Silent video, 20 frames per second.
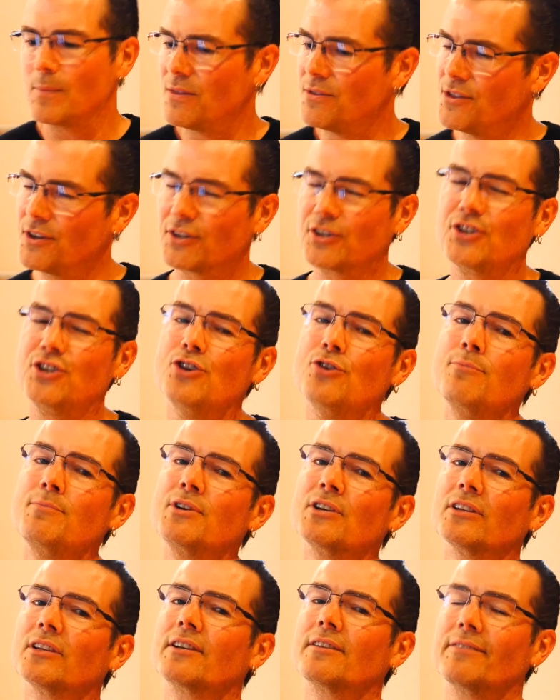The
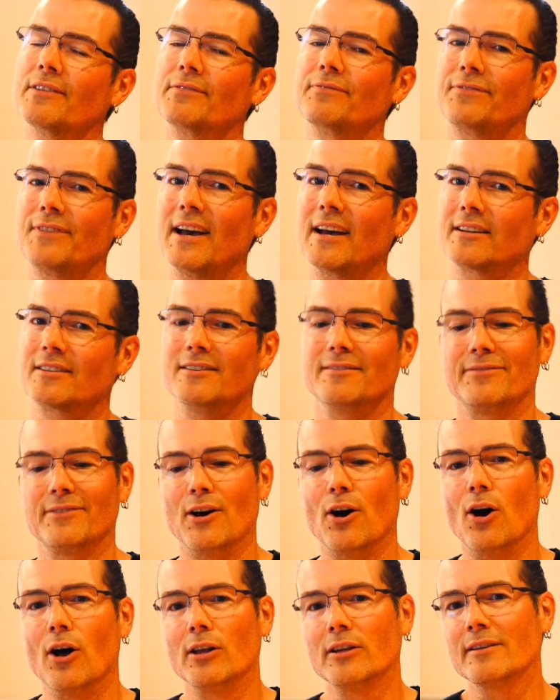cumulative effect of
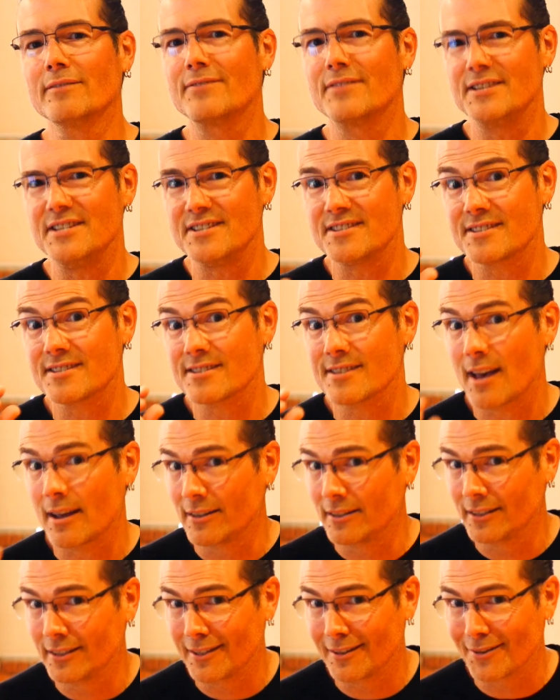all of these
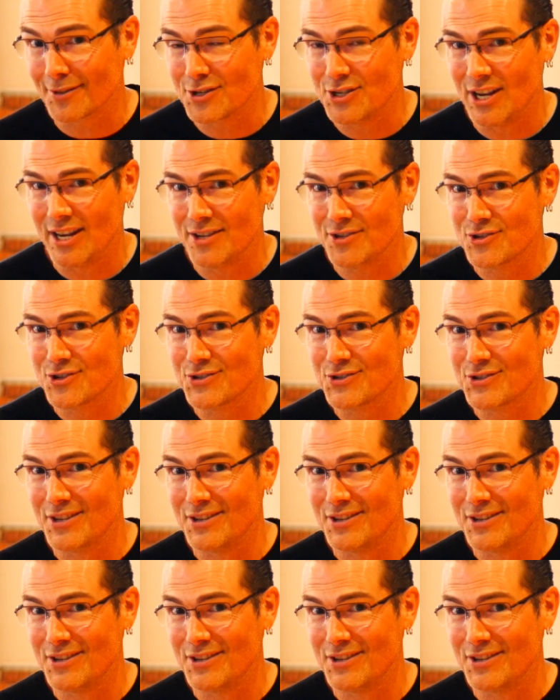subtle little changes